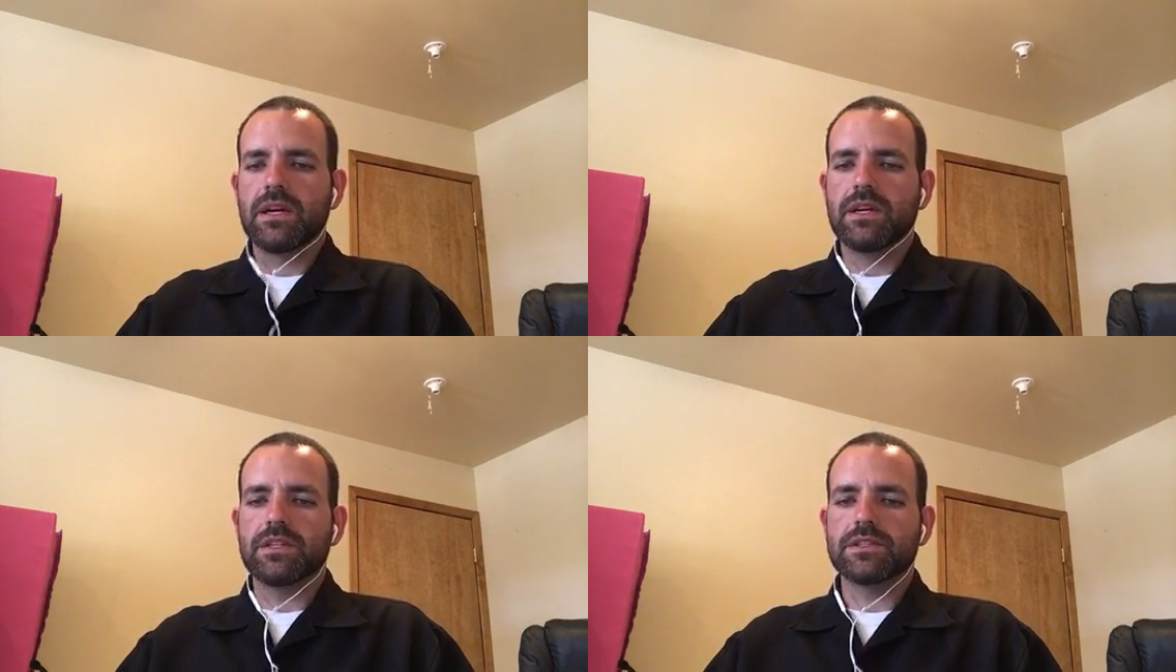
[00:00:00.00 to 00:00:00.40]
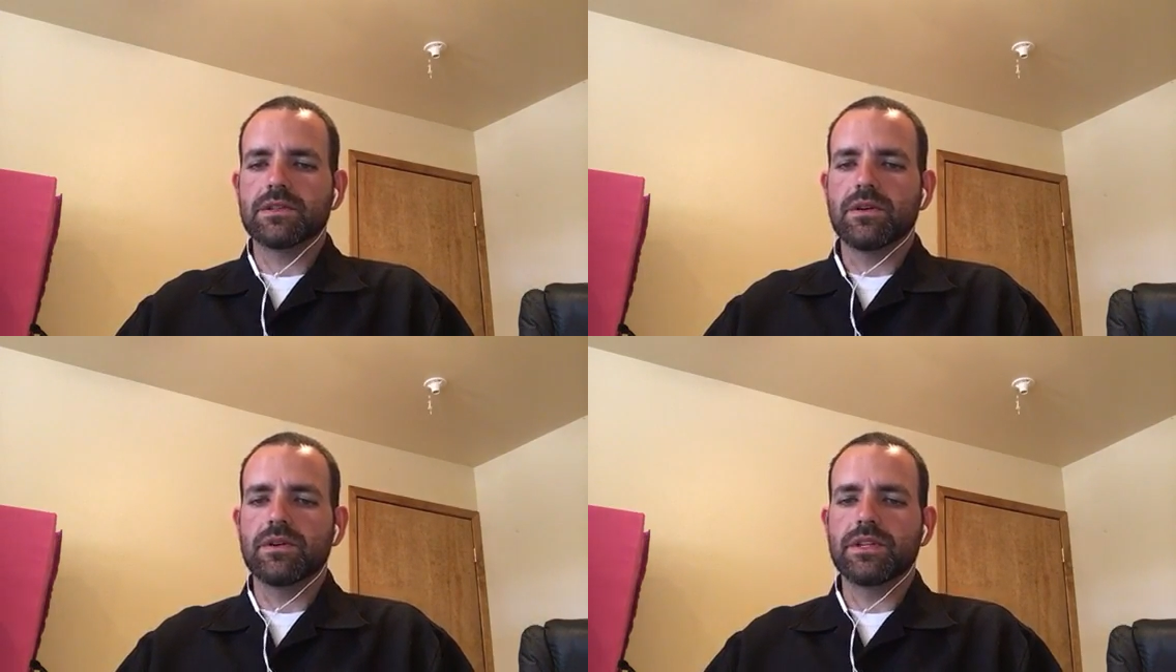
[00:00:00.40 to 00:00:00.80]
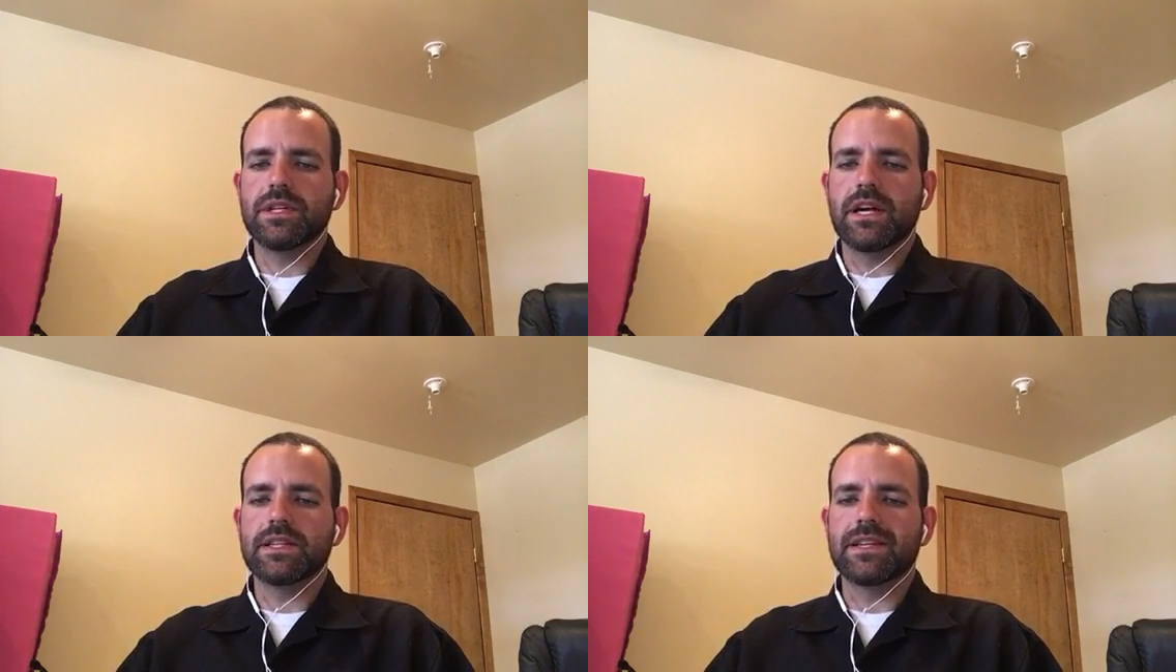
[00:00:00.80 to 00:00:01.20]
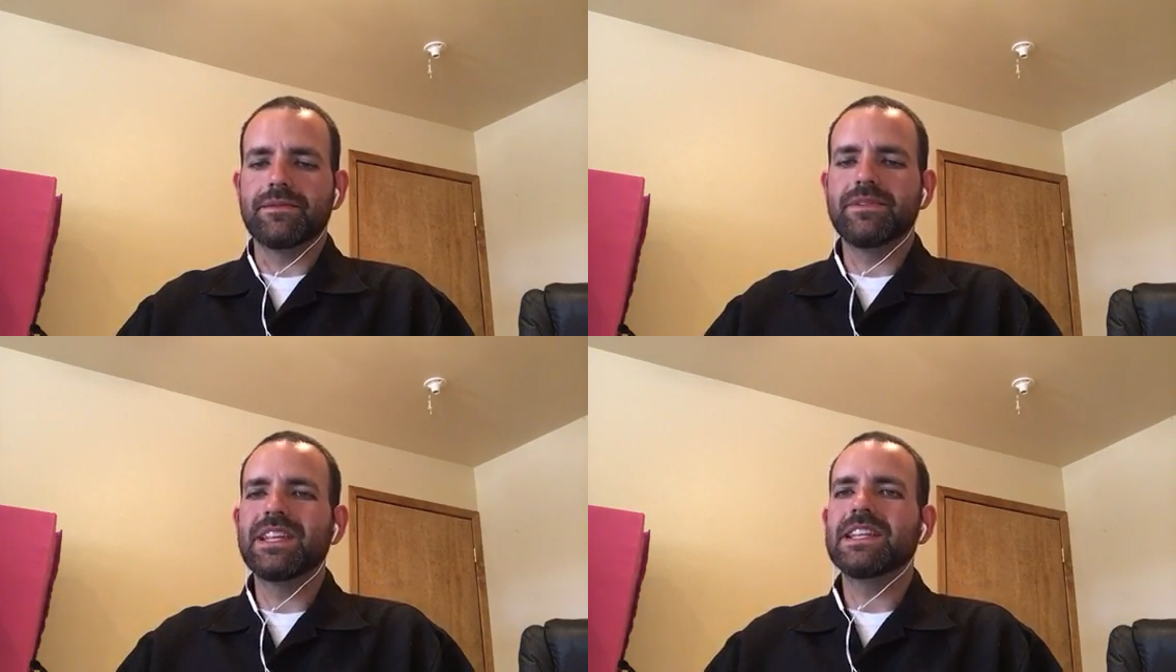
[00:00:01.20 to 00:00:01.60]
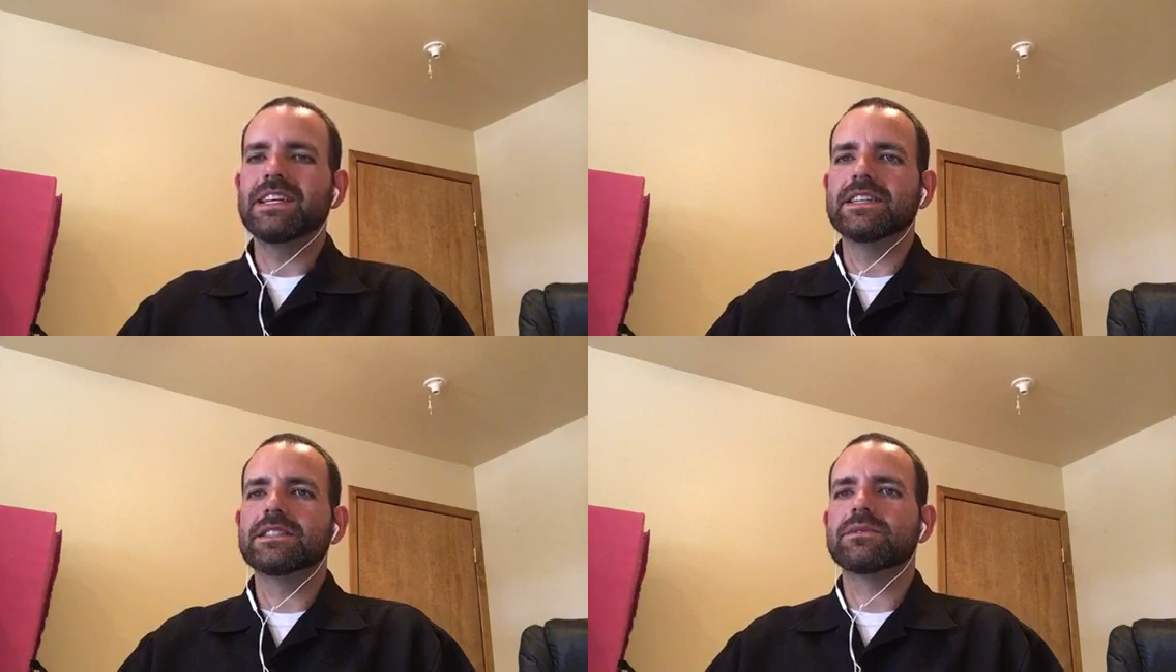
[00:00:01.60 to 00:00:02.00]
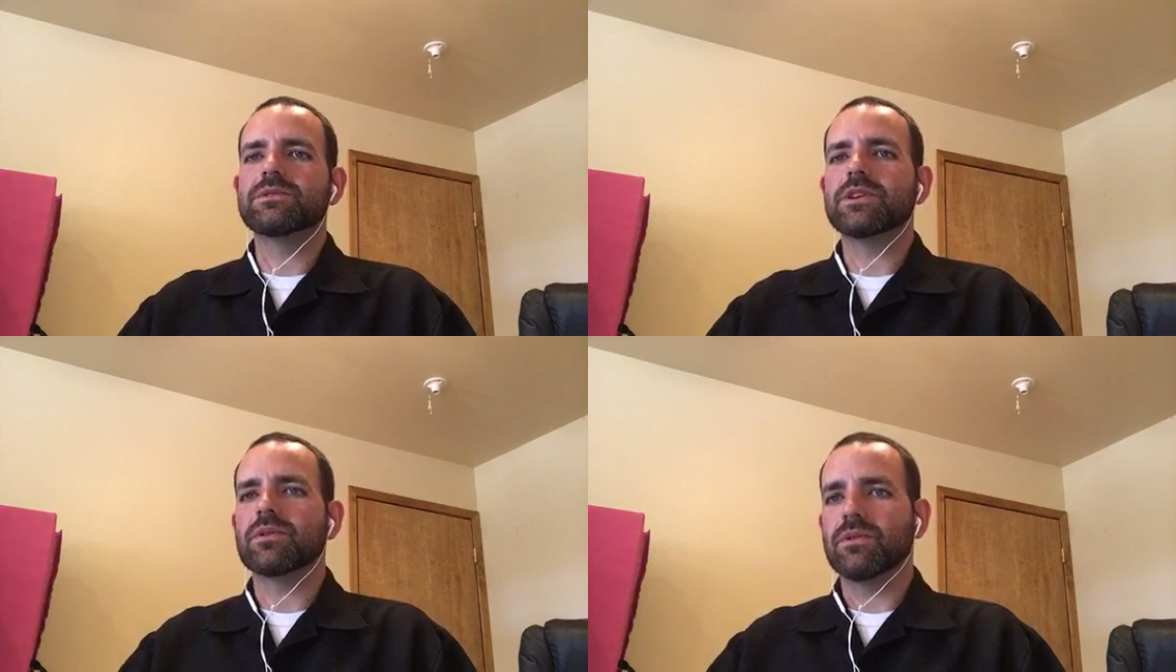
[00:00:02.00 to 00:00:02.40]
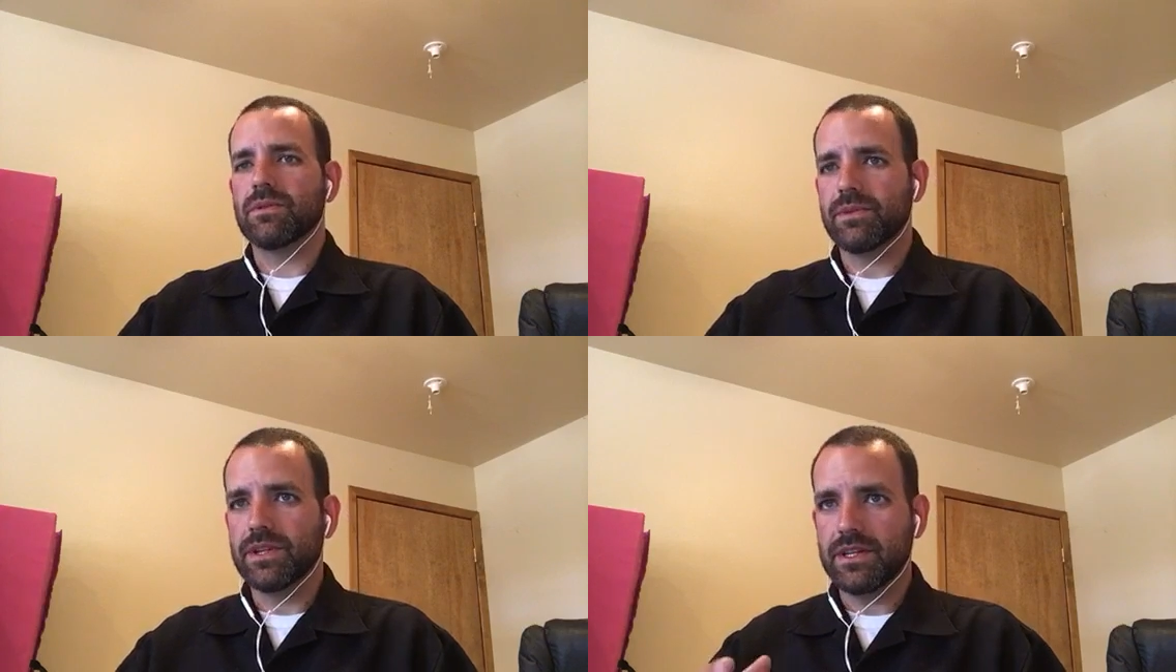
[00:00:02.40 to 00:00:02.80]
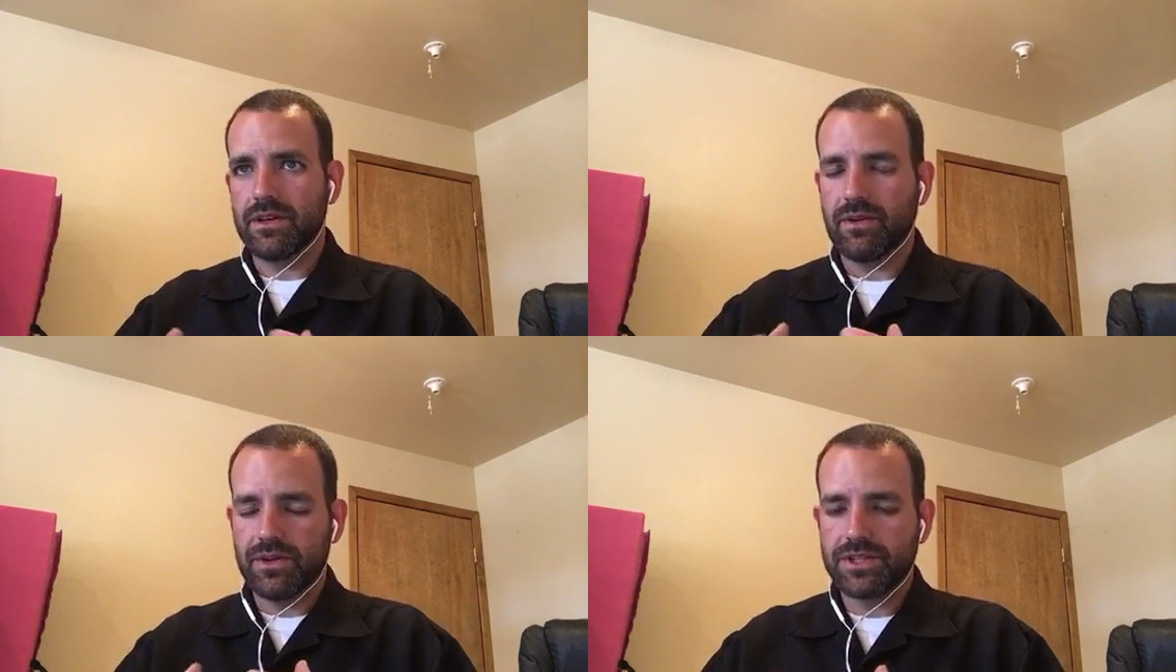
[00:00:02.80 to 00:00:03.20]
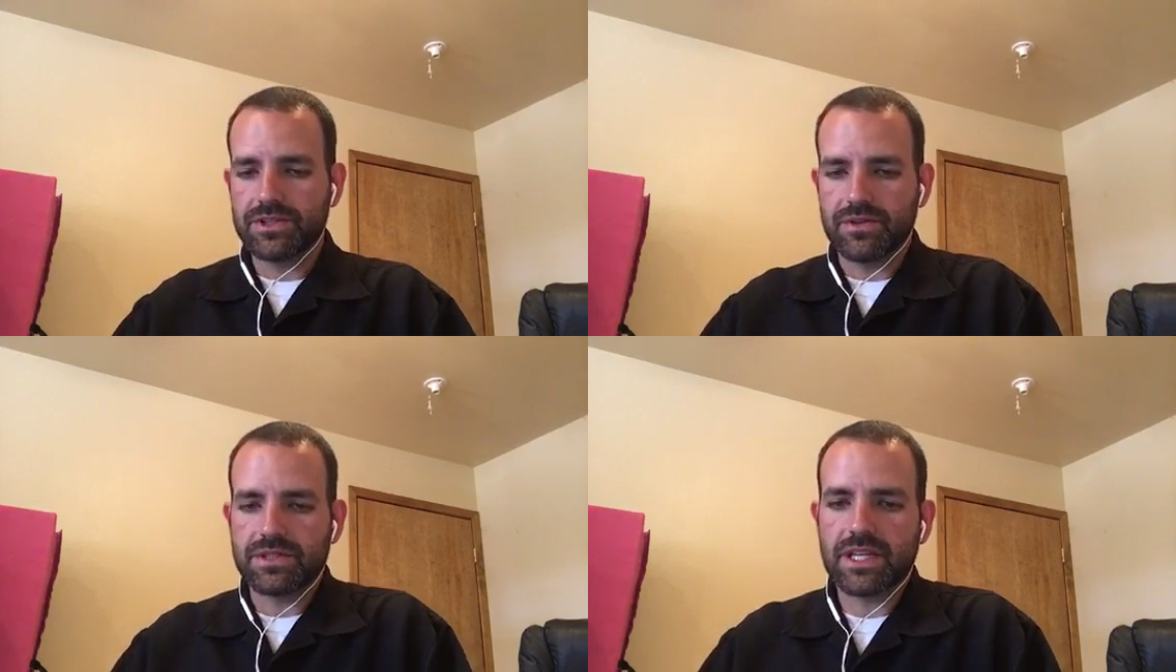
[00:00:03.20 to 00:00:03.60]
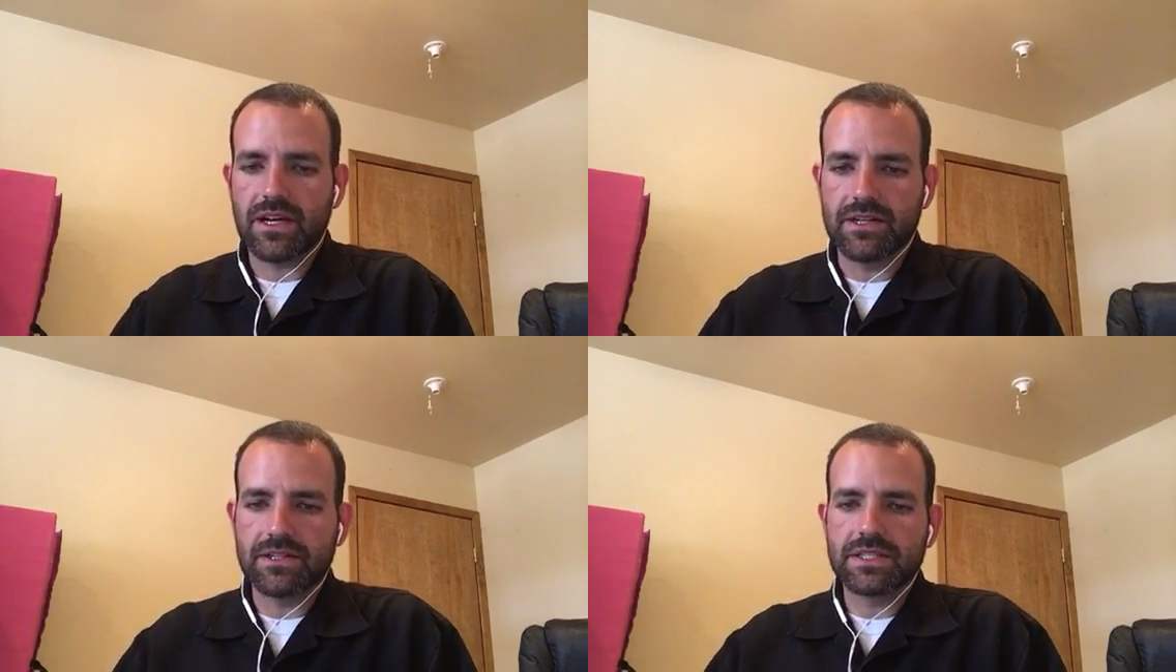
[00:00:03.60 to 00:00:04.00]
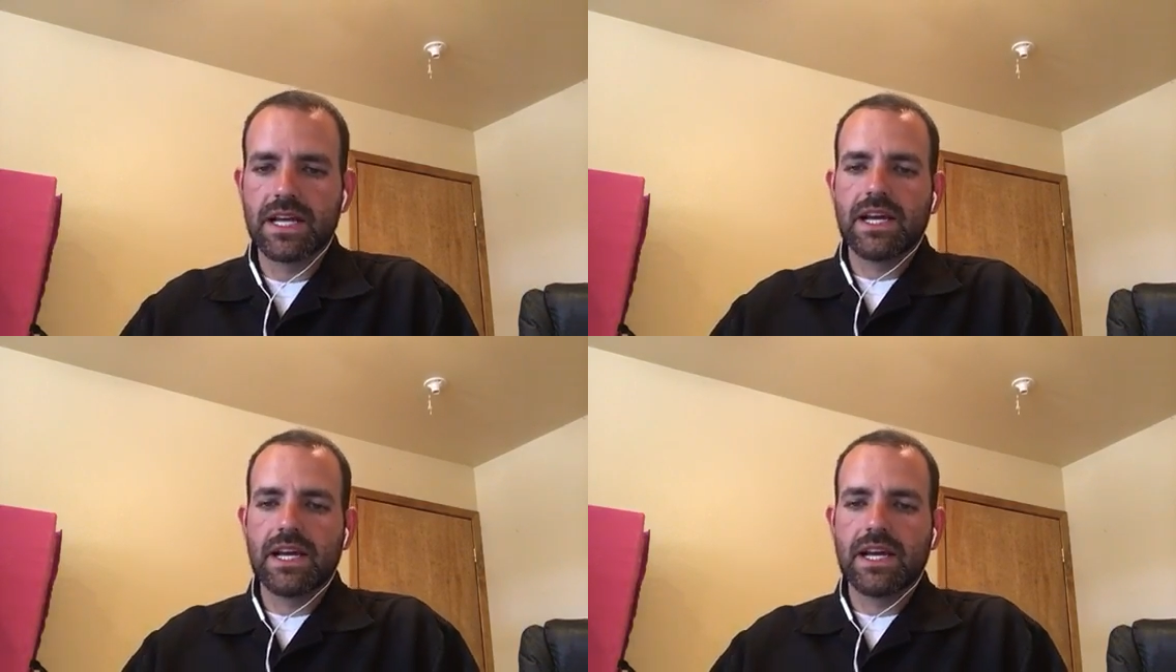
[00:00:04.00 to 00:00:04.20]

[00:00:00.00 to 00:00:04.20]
And so the Drahvidians, which are going to be the original settlers,